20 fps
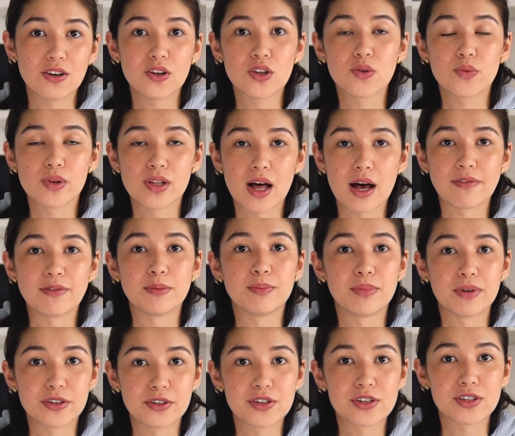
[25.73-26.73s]
you will have a
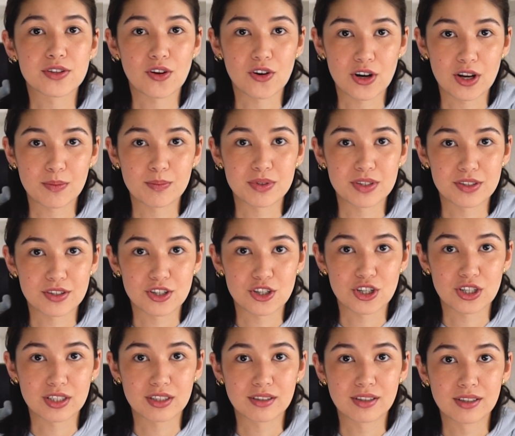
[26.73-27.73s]
better starting
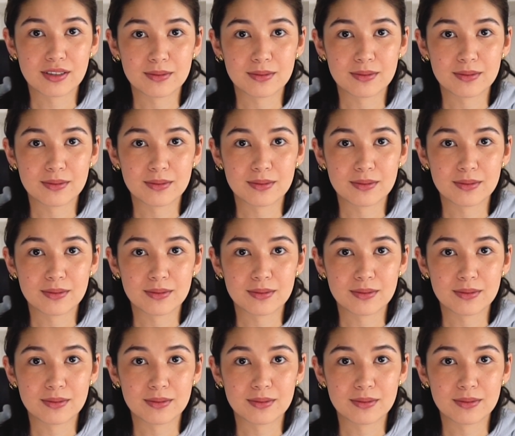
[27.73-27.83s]
position.